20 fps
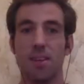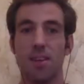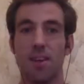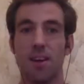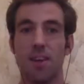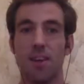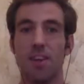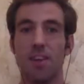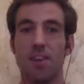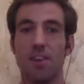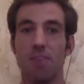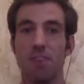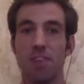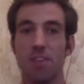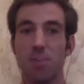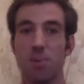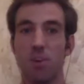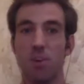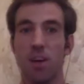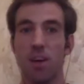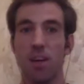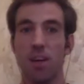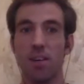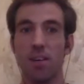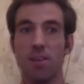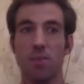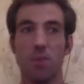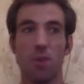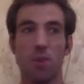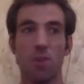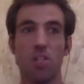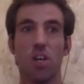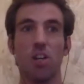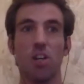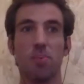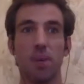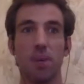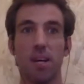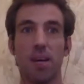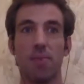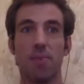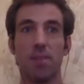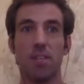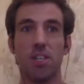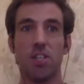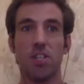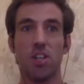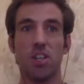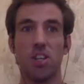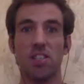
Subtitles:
I've had a race where I was going to pick up the t-shirt.